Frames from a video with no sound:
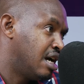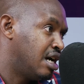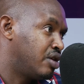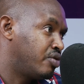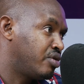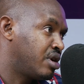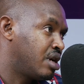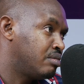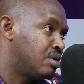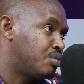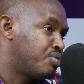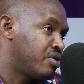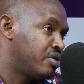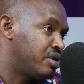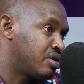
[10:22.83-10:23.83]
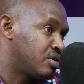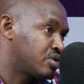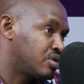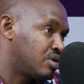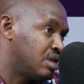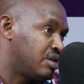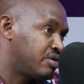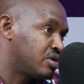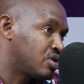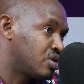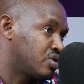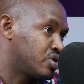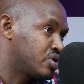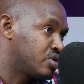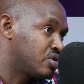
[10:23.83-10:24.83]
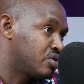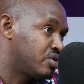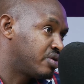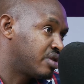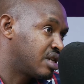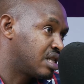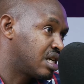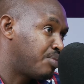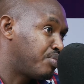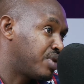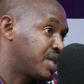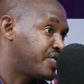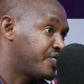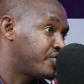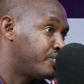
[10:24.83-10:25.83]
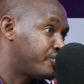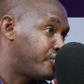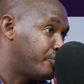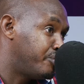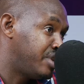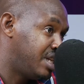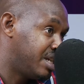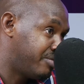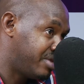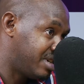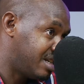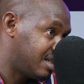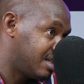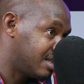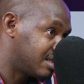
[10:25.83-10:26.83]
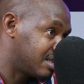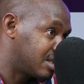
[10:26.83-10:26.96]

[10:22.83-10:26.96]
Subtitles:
And we came up with a resolution to create a platform for media managers.